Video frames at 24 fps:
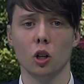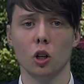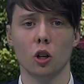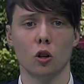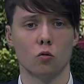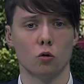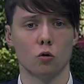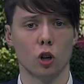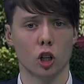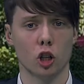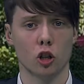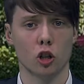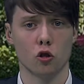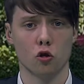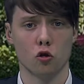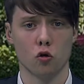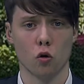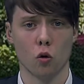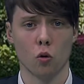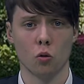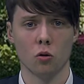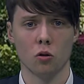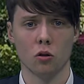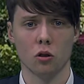Russian
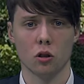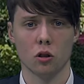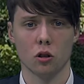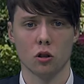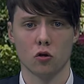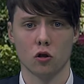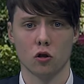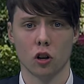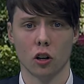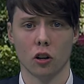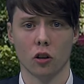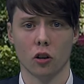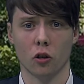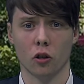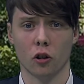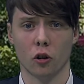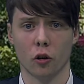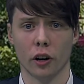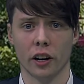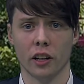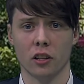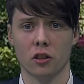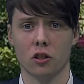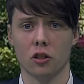drones struck
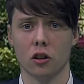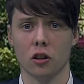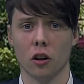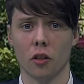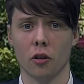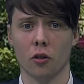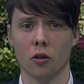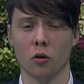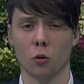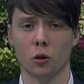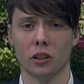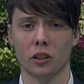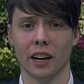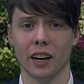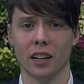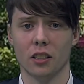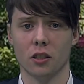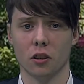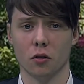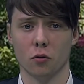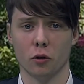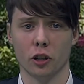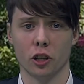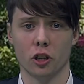Ukraine's southern
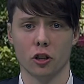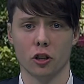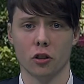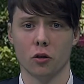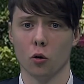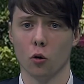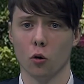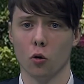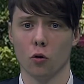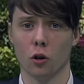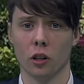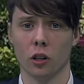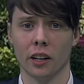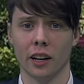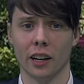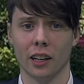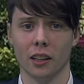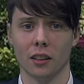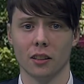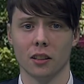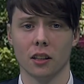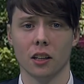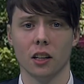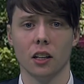Odessa region
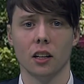overnight